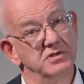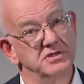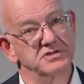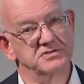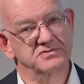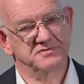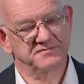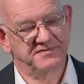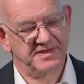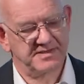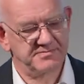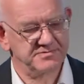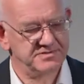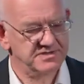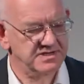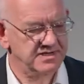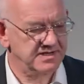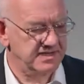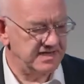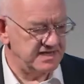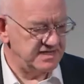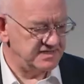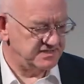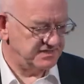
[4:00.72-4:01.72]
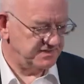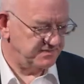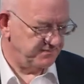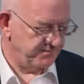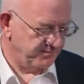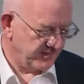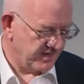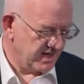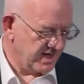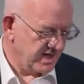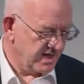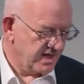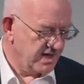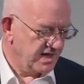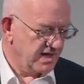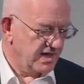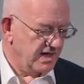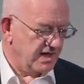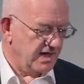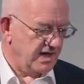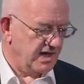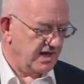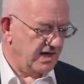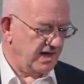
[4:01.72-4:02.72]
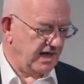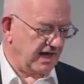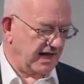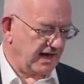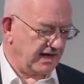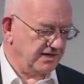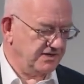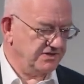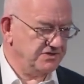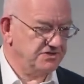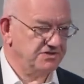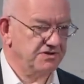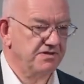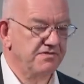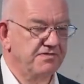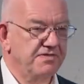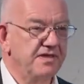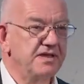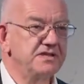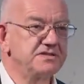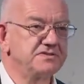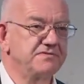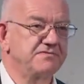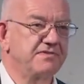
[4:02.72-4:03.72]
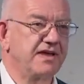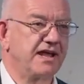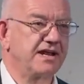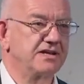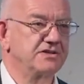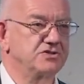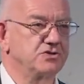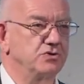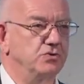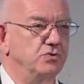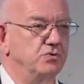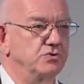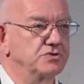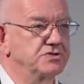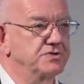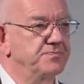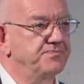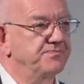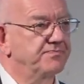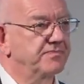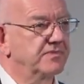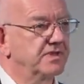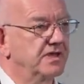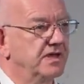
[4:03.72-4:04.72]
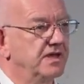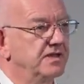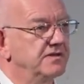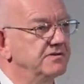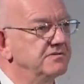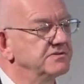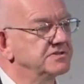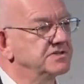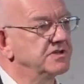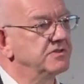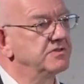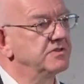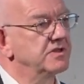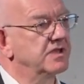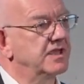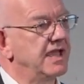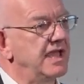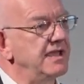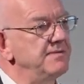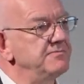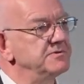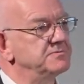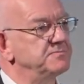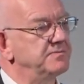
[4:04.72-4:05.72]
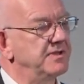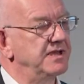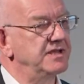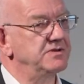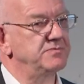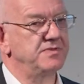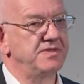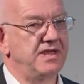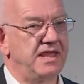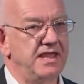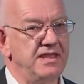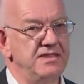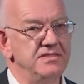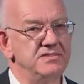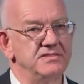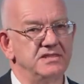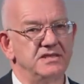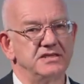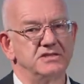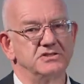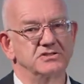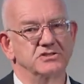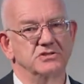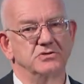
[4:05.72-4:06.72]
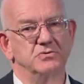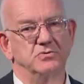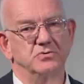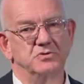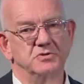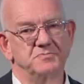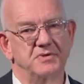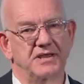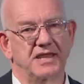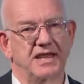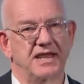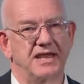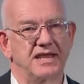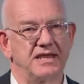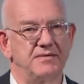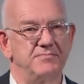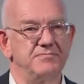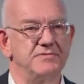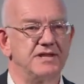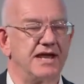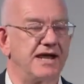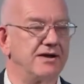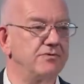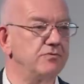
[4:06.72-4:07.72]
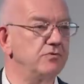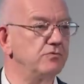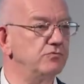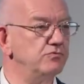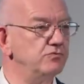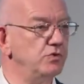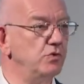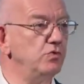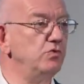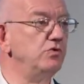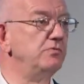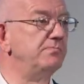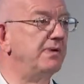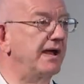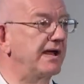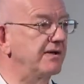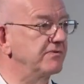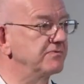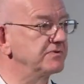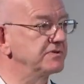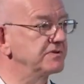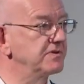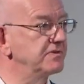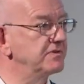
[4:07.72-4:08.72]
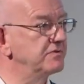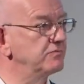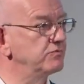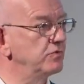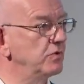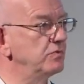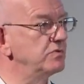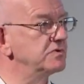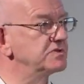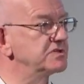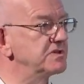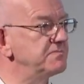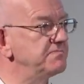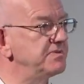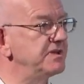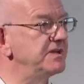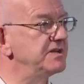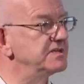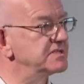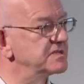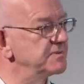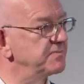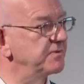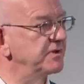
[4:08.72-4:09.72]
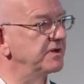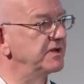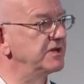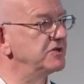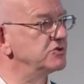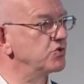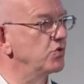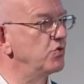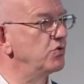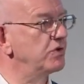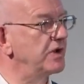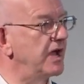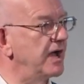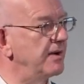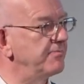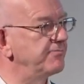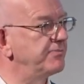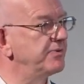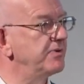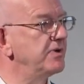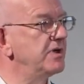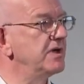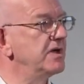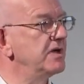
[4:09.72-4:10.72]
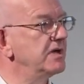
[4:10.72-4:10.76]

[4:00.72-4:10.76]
This was famously at Eton, and things of that sort. And so the games played within these schools became now rule-bound, and the rules had been typically drawn up